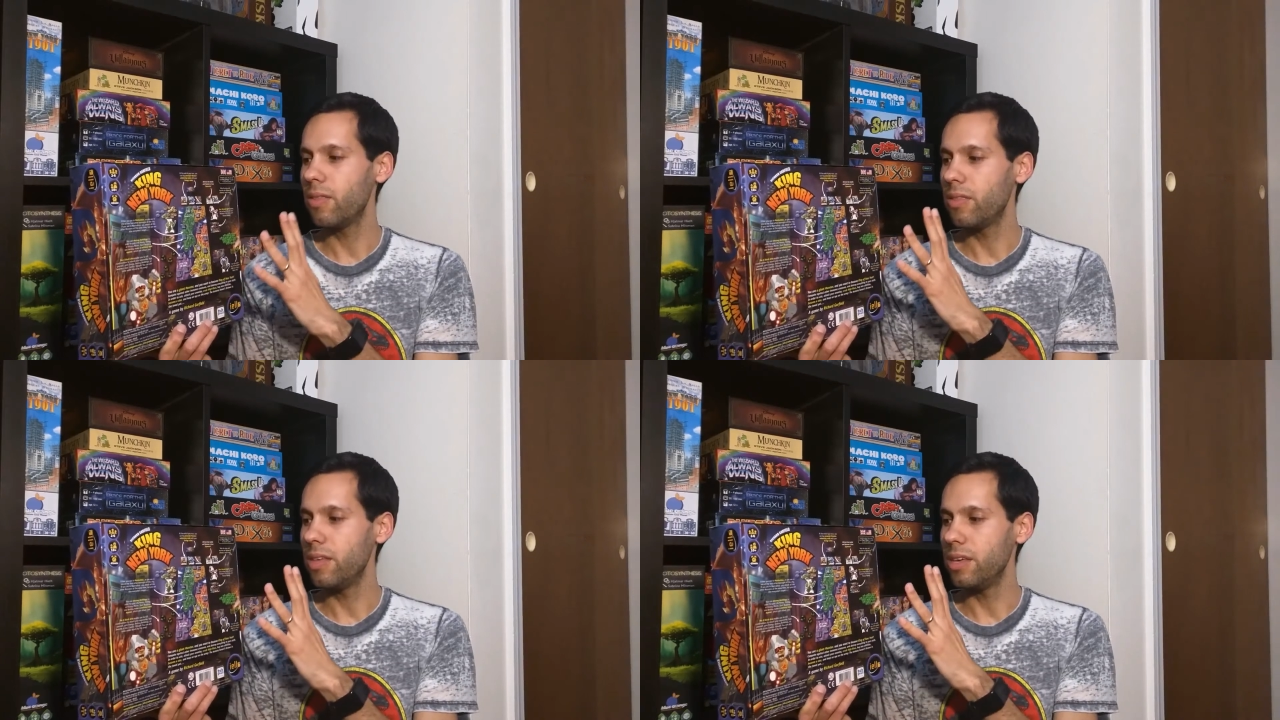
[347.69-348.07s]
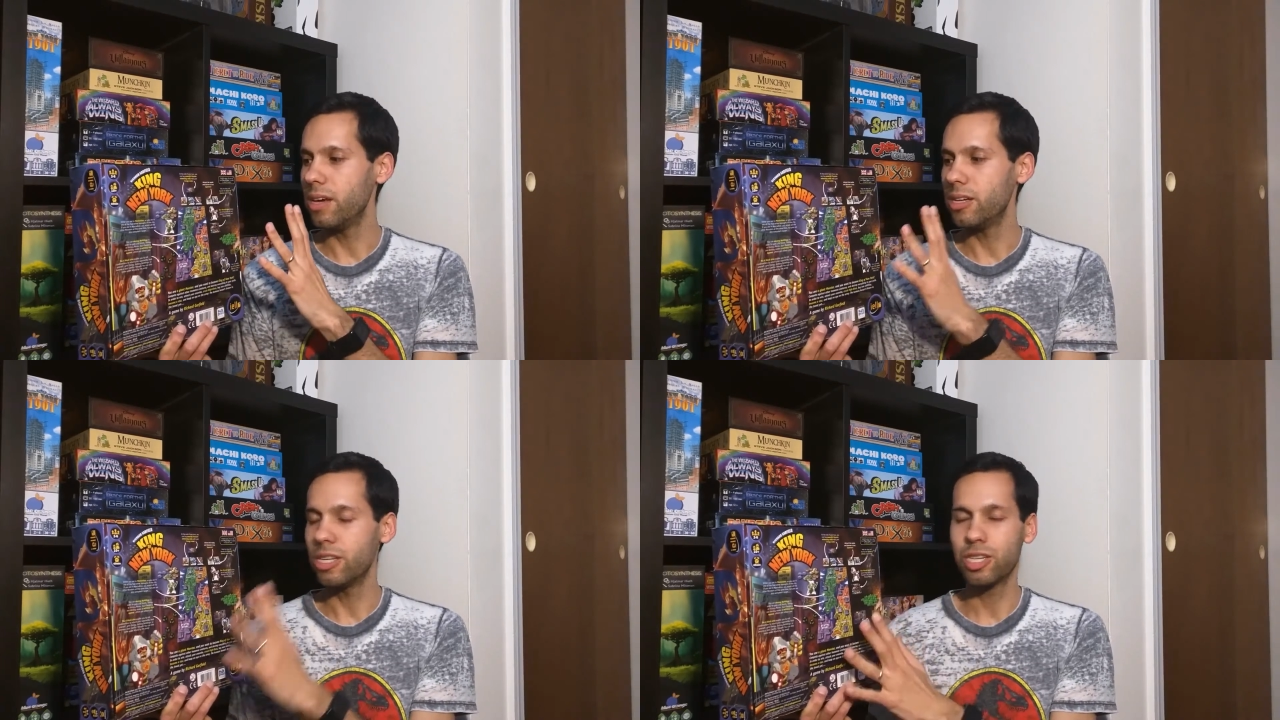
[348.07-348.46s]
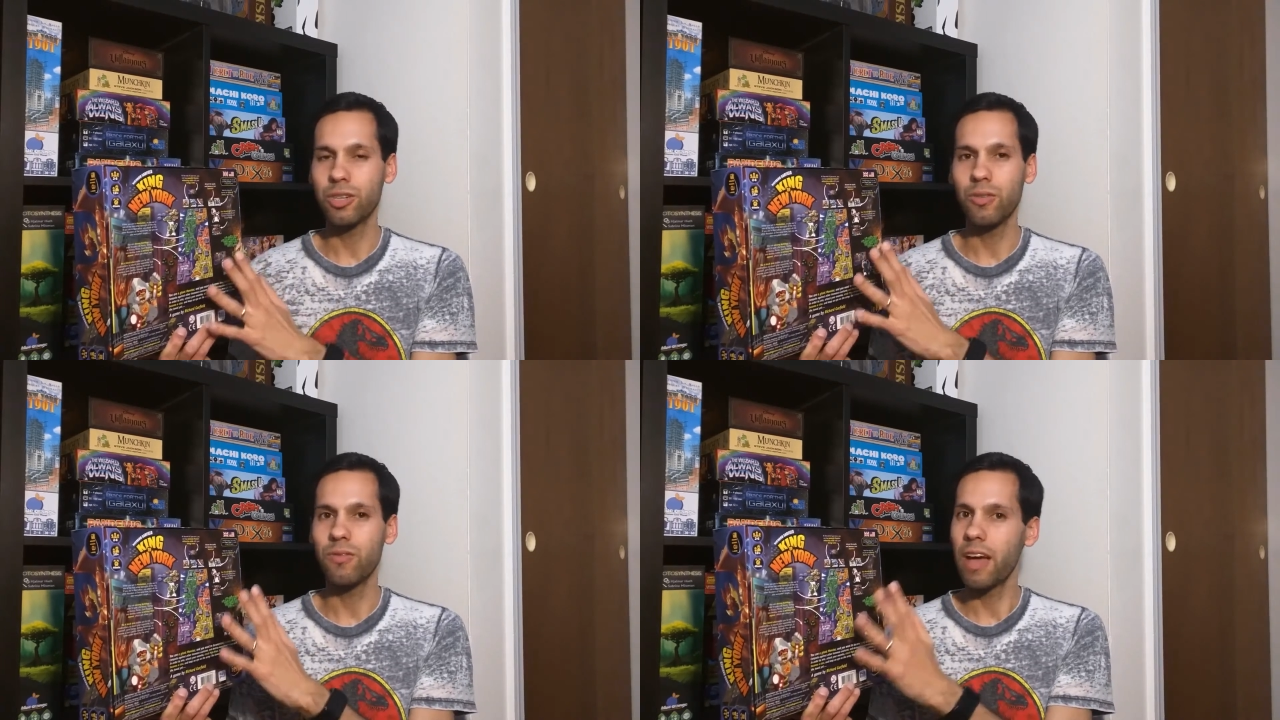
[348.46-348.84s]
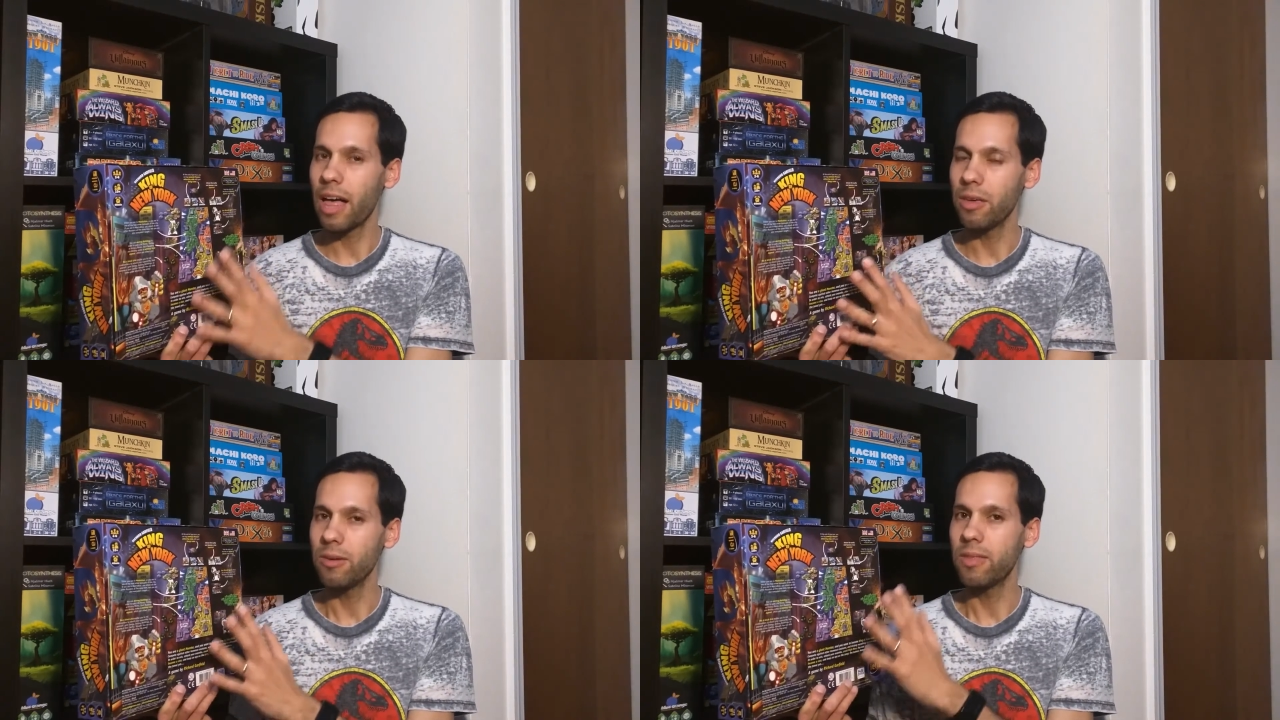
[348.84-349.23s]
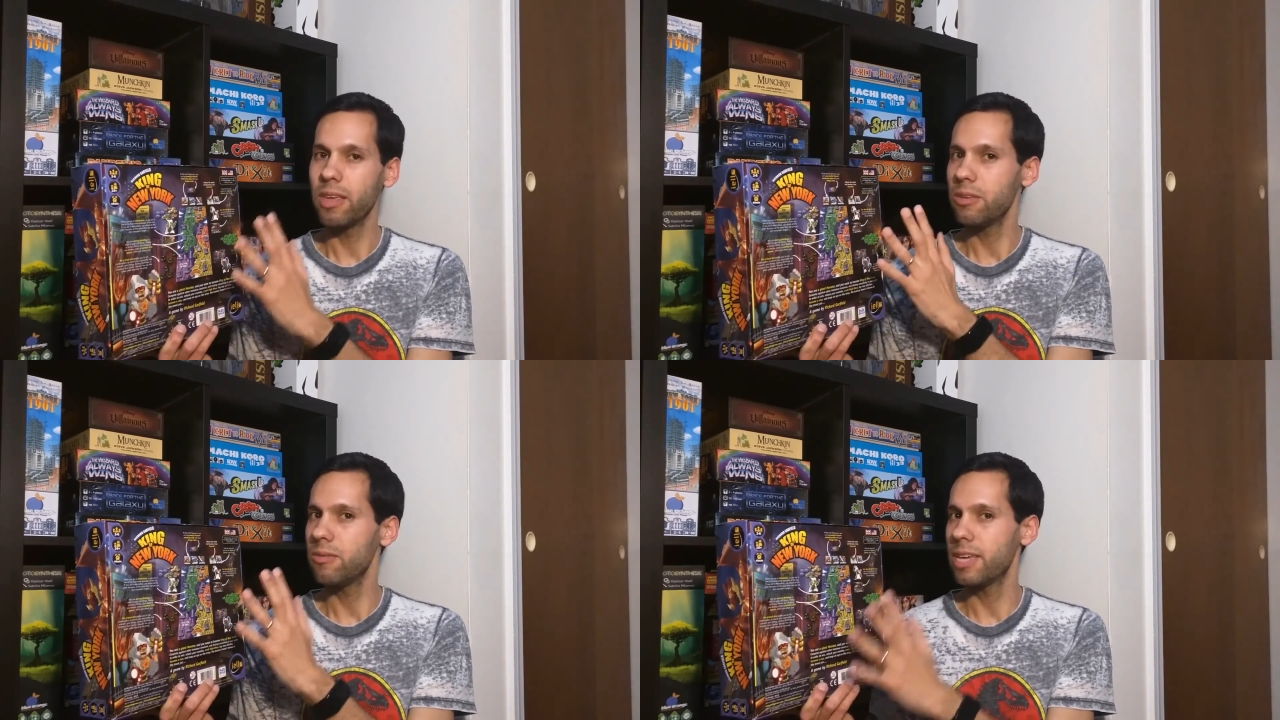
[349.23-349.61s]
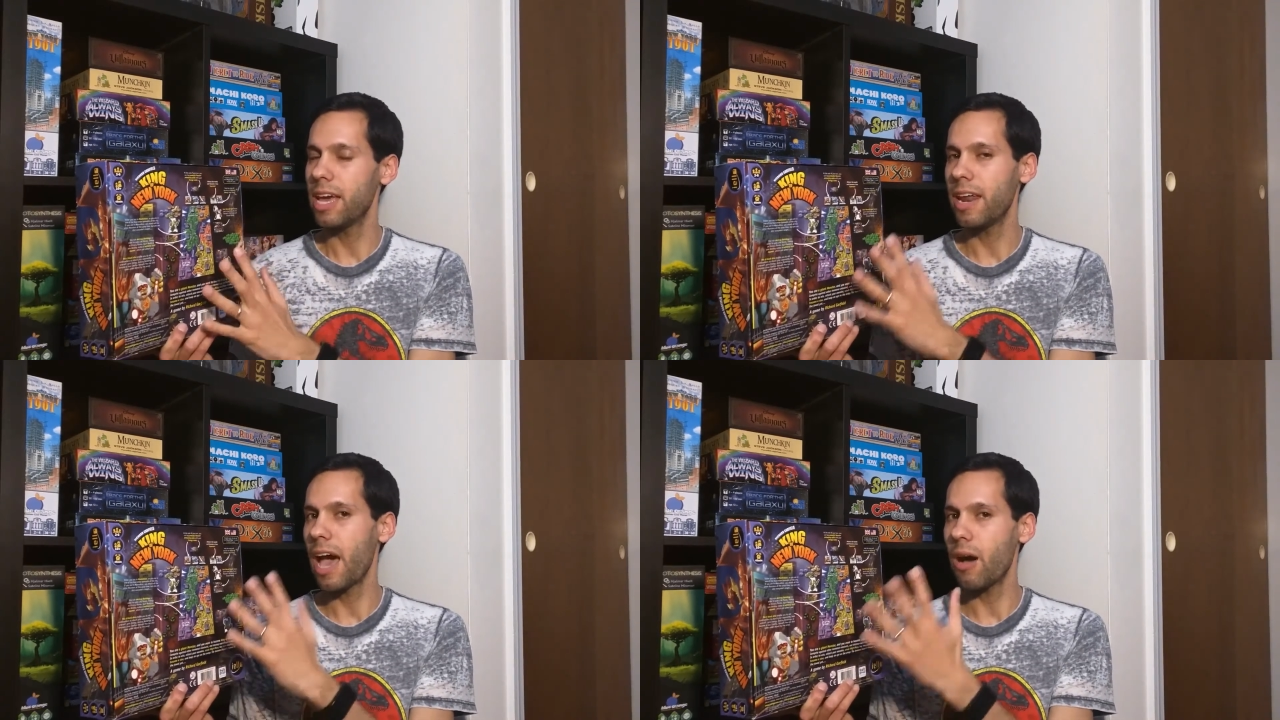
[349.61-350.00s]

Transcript: the additional value that you get